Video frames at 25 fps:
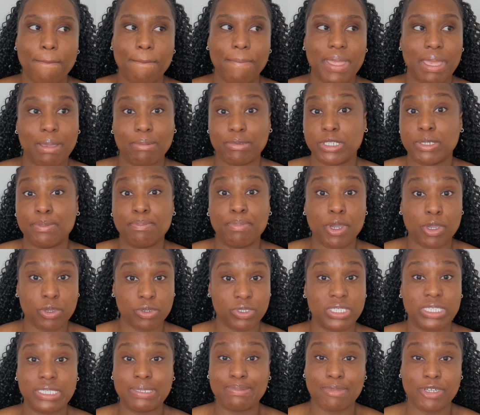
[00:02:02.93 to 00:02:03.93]

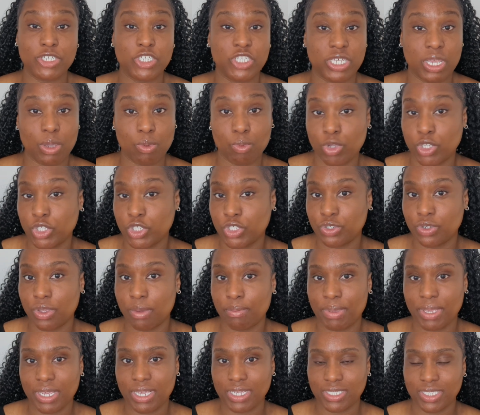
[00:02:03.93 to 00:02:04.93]
post as much as I want to
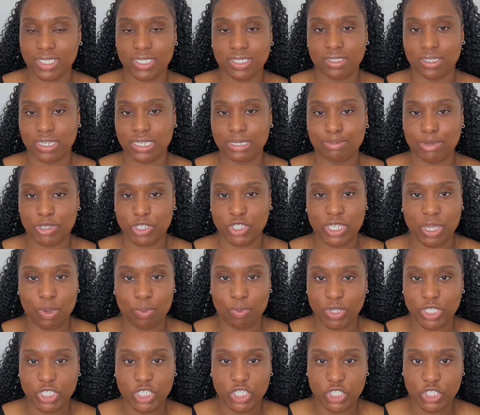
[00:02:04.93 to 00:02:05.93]
and be consistent as much as I
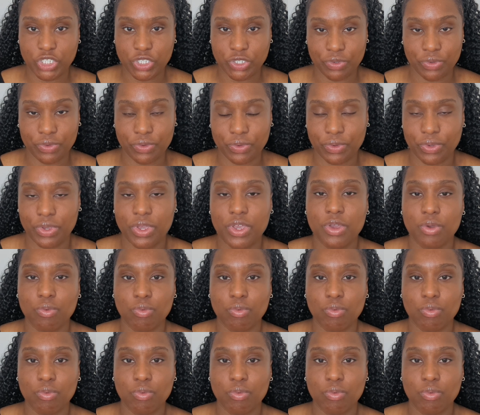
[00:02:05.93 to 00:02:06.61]
wanted to,